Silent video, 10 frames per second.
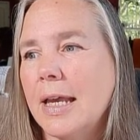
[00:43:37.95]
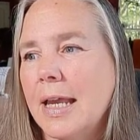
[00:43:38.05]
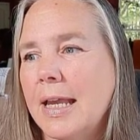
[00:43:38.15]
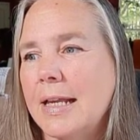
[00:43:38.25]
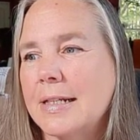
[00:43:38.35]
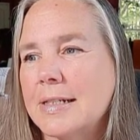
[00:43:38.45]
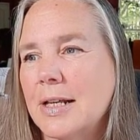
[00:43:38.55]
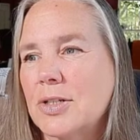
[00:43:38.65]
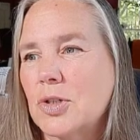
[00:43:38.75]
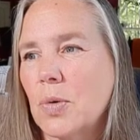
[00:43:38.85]
is a
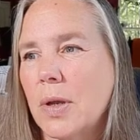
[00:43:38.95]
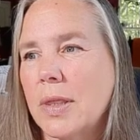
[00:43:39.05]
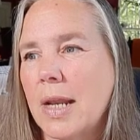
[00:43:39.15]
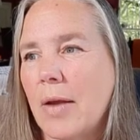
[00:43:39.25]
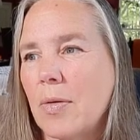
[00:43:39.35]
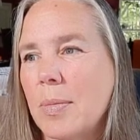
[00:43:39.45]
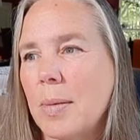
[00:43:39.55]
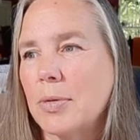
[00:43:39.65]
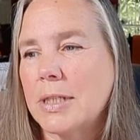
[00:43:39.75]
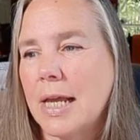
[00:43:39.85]
story that I
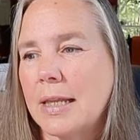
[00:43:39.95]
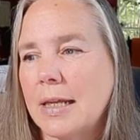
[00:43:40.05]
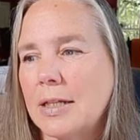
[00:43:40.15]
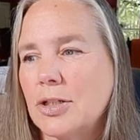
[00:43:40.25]
remember telling